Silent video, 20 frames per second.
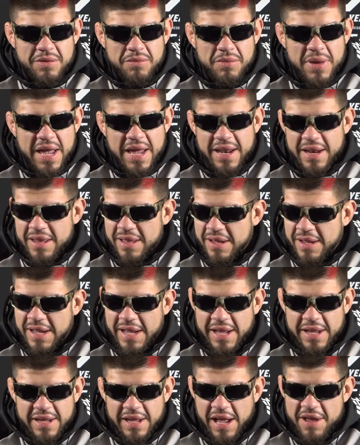Man,
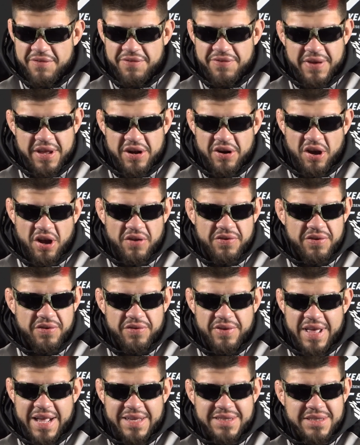I feed off of
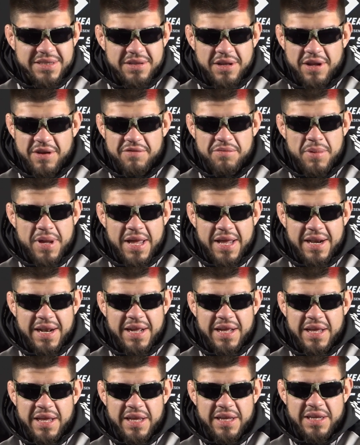that stuff, man.
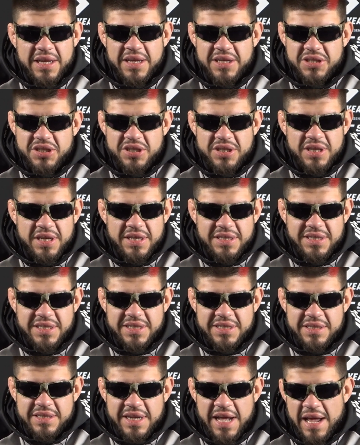It's
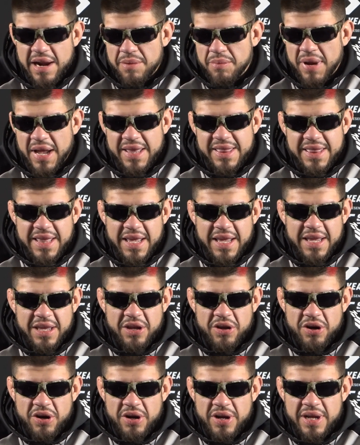kind of my thing,
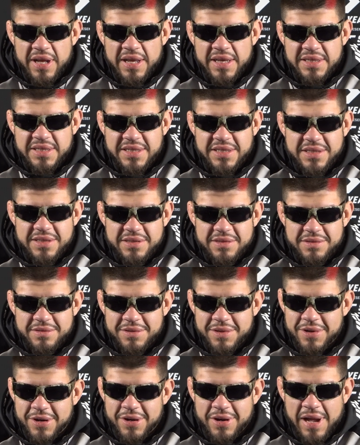you know. It's,
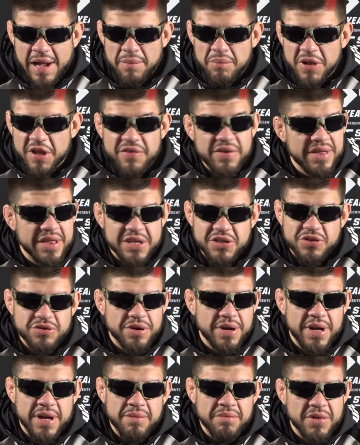you know, I'm living the
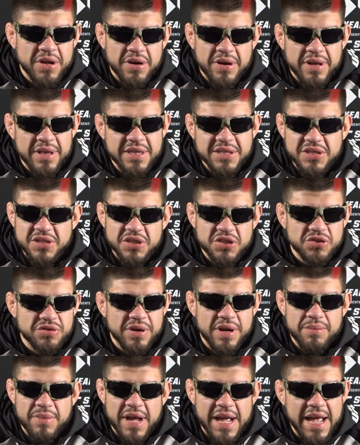dream. You know, this is a
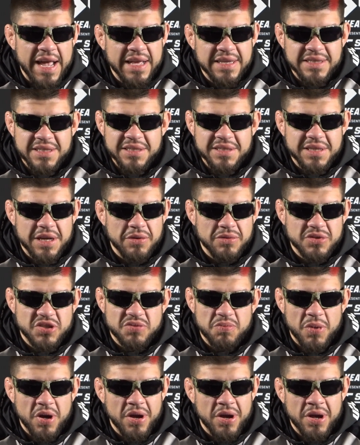dream I had since I was
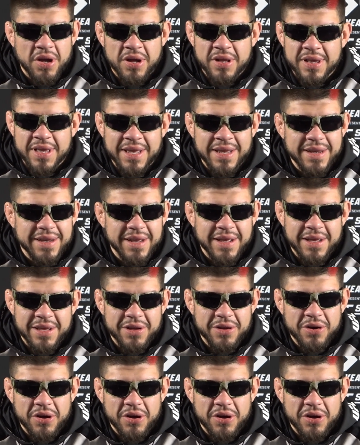small, and you